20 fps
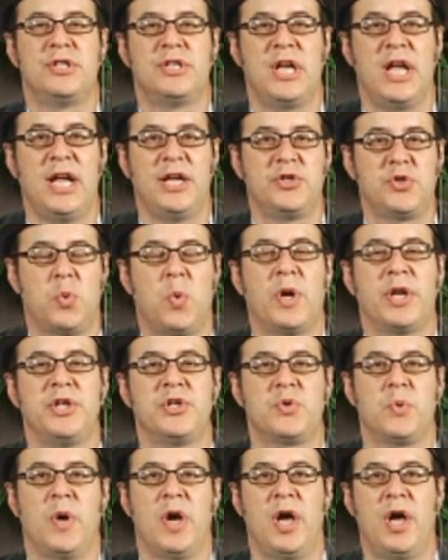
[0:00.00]
Day
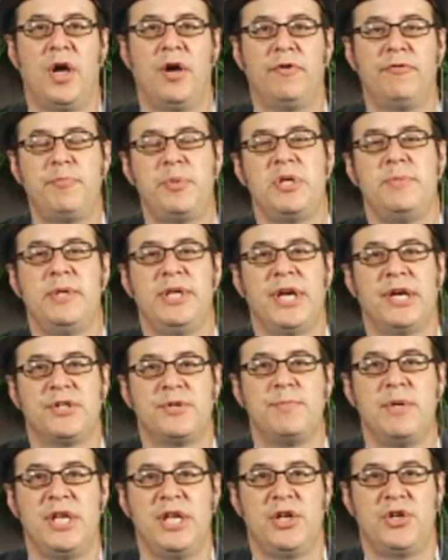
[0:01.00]
2012, PBS
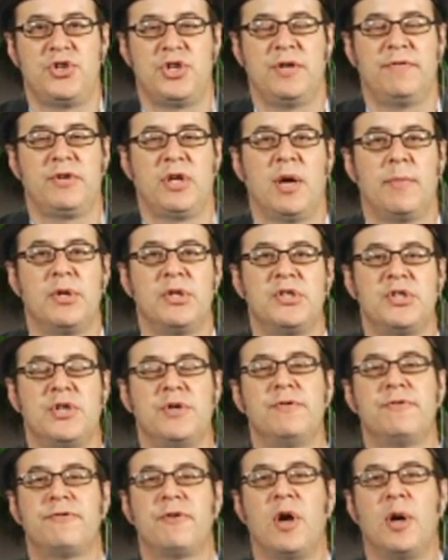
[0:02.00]
MediaShift, coming to
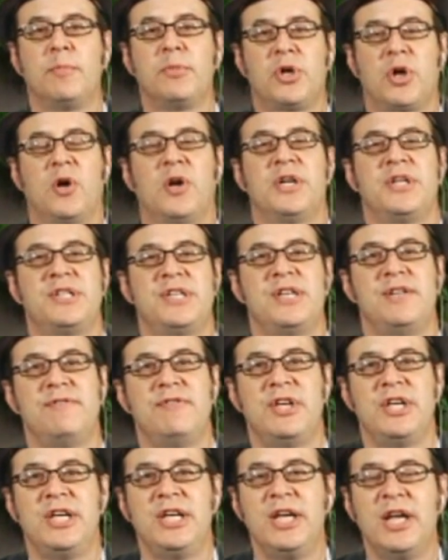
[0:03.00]
you from Current
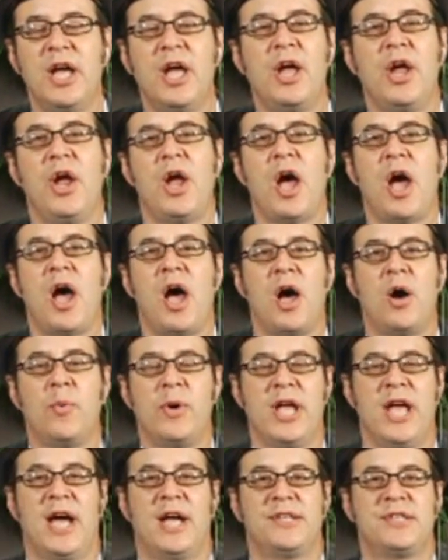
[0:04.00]
TV.
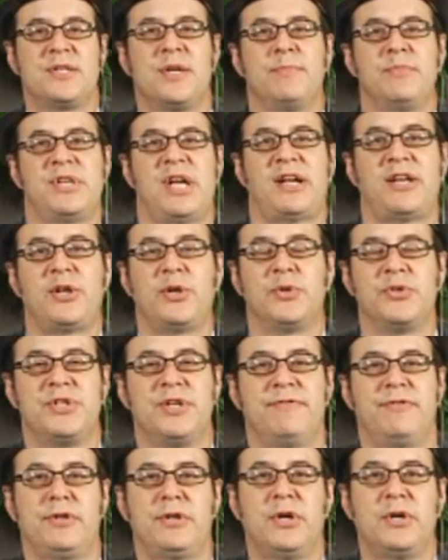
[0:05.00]
We had some technical
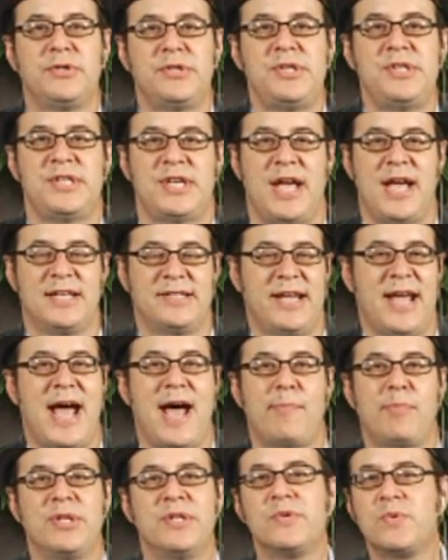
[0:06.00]
difficulties, as
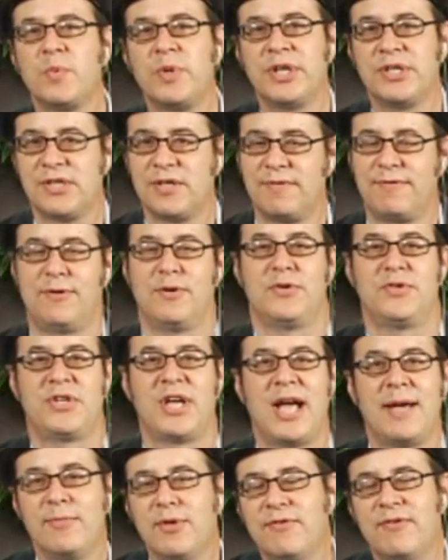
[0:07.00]
happens when it's the first
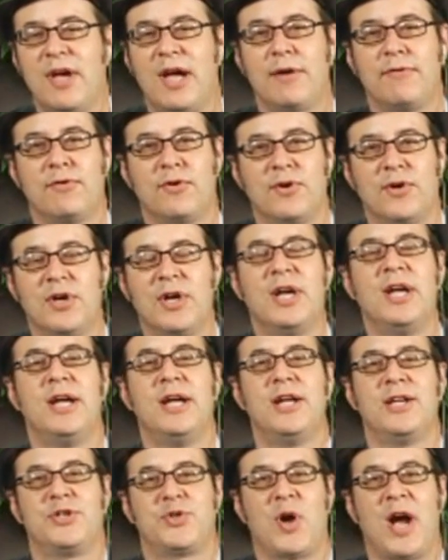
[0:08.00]
time you've ever
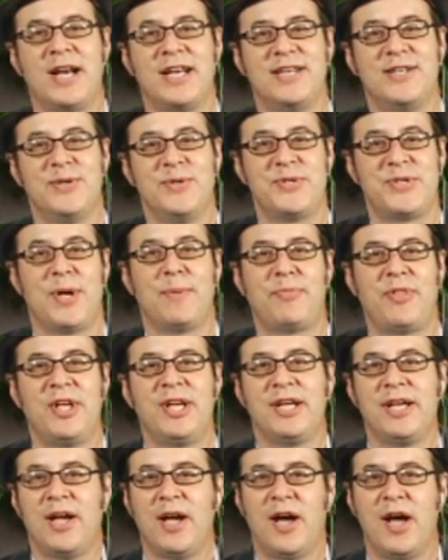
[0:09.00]
tried to do
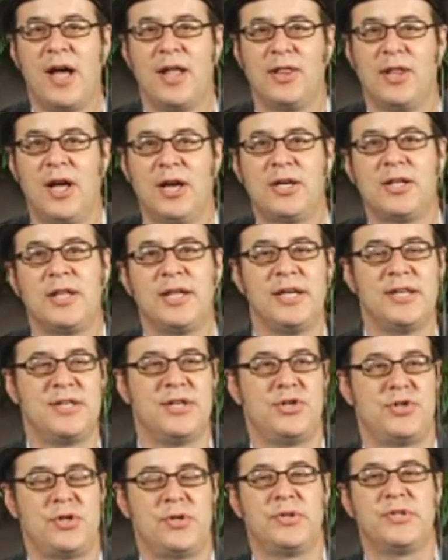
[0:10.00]
something. Luckily,
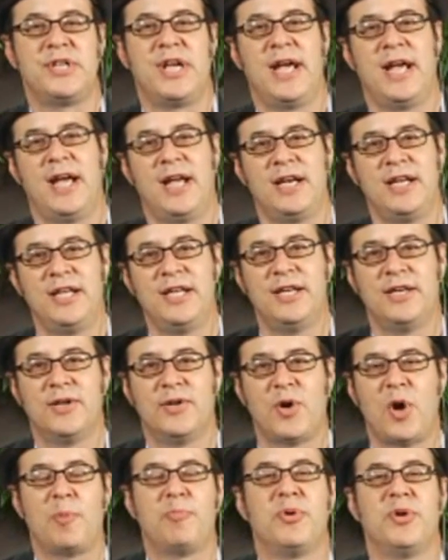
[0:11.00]
Digital Dan here,
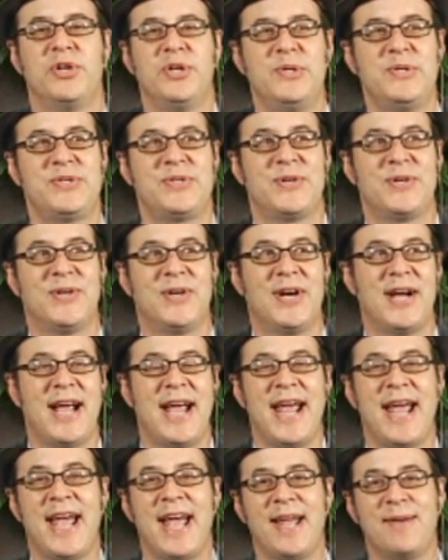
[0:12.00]
our producer,
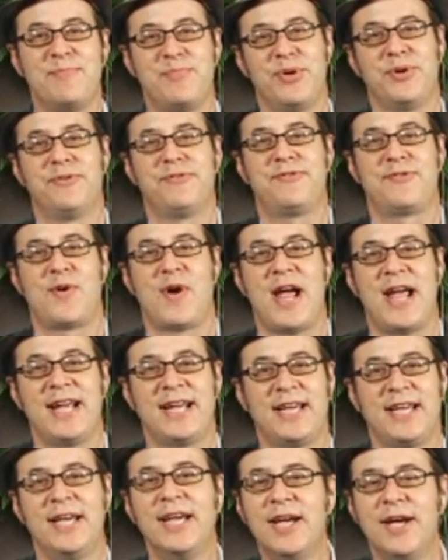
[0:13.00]
and Bill
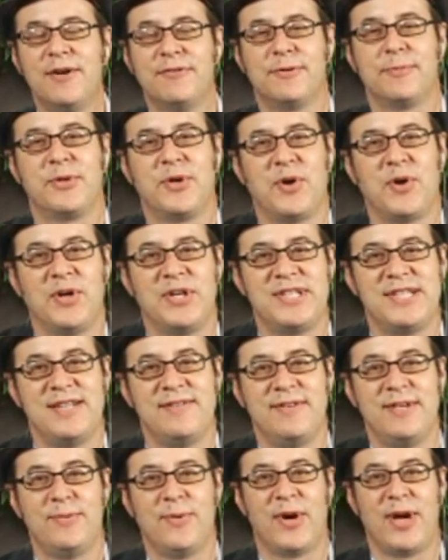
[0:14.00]
Frank from Current
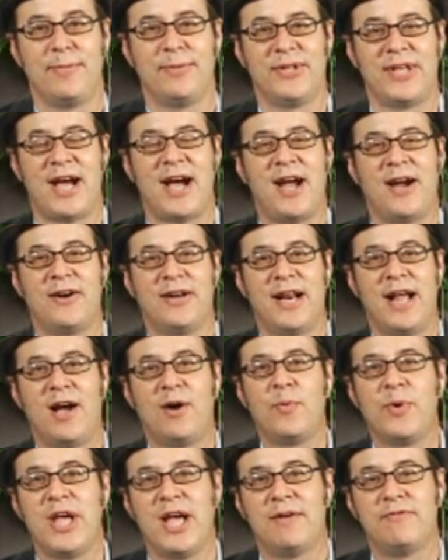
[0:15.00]
TV were able to iron it out.
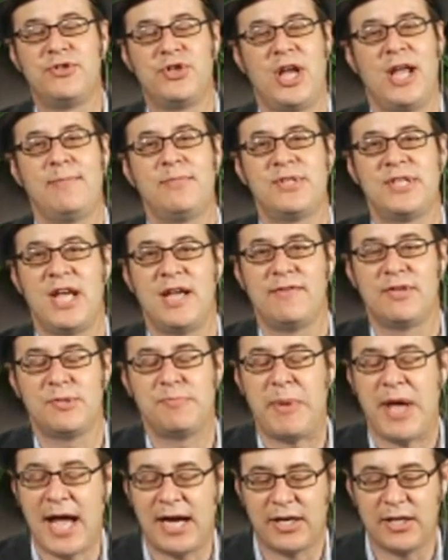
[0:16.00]
We have James Davis
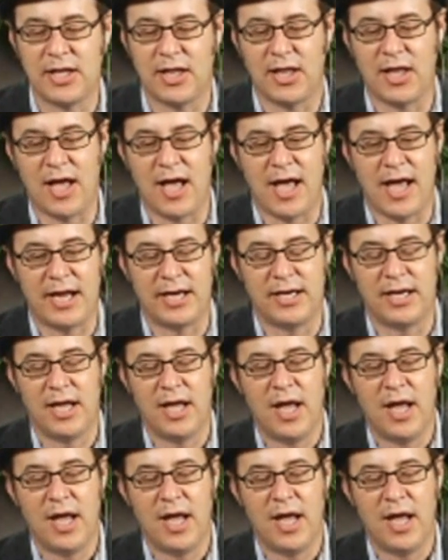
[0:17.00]
back on the line.